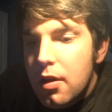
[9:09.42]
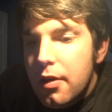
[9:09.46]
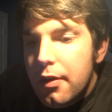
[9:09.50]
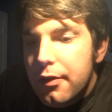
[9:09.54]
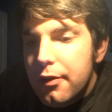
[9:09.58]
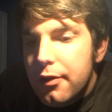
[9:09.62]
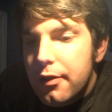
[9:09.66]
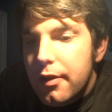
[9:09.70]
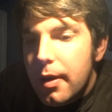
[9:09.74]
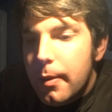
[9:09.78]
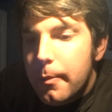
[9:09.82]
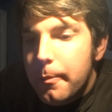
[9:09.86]

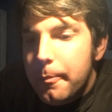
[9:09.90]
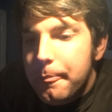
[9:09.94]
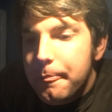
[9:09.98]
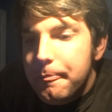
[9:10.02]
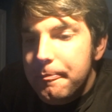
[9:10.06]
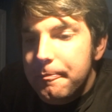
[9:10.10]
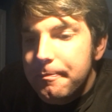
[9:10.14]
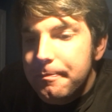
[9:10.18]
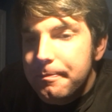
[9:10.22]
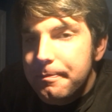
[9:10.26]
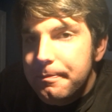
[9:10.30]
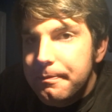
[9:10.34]
So
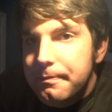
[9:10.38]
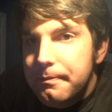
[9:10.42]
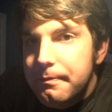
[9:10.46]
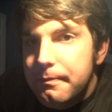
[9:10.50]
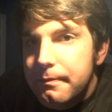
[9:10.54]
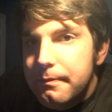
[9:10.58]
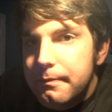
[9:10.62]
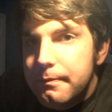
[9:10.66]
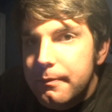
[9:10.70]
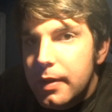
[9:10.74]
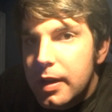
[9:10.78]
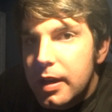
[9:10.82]

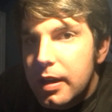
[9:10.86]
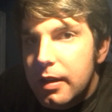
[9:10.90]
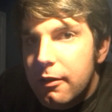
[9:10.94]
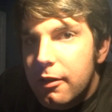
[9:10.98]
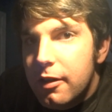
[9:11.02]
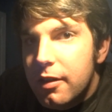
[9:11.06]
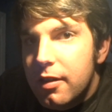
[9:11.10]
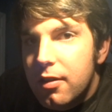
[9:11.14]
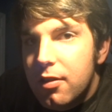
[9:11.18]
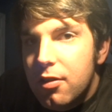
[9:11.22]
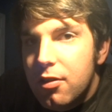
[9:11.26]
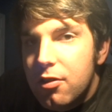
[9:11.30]

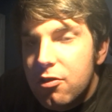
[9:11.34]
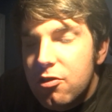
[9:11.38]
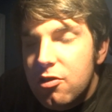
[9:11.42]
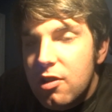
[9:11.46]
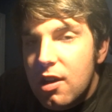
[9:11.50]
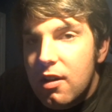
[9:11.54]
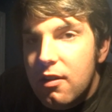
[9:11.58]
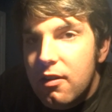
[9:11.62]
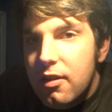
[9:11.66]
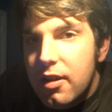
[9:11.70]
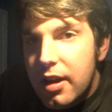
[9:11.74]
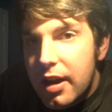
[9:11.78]
anyway, this is
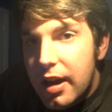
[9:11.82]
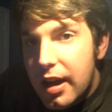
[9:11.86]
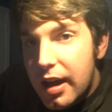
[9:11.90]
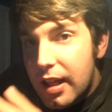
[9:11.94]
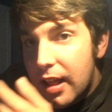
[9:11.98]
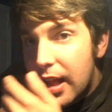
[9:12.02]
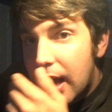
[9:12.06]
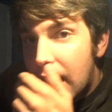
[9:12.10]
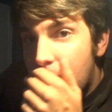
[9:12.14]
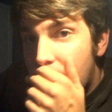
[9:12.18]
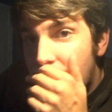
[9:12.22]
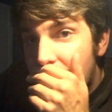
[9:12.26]
Joey, and
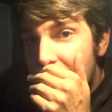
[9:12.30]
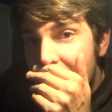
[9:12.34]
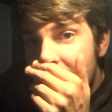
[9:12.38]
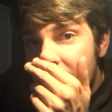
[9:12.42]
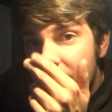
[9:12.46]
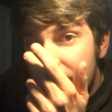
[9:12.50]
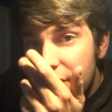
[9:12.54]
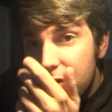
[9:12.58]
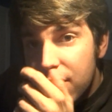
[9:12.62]
I'll have